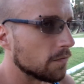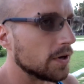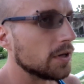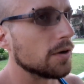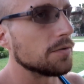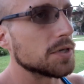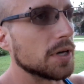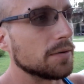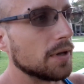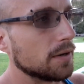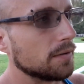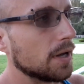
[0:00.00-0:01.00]
videos,
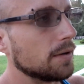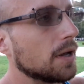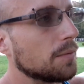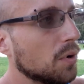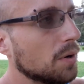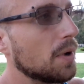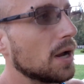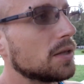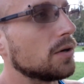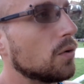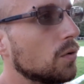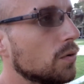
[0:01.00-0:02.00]
like bring back
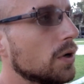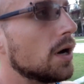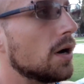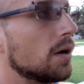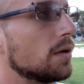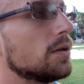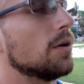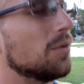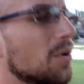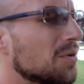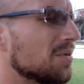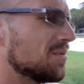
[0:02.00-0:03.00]
the old
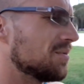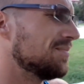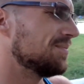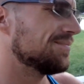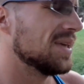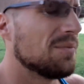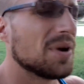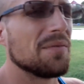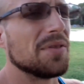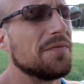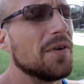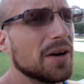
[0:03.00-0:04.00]
no, whatever
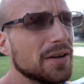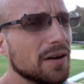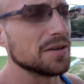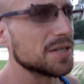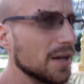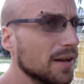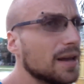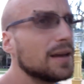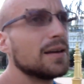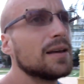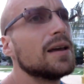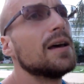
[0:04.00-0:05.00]
the fuck y'all said.
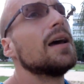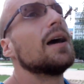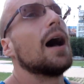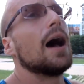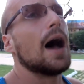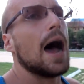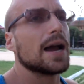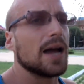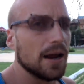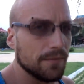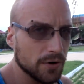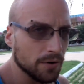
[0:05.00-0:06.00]
I
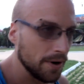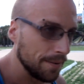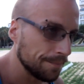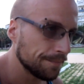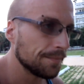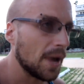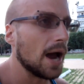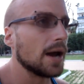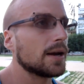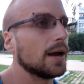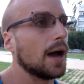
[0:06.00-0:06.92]
kind of agree. The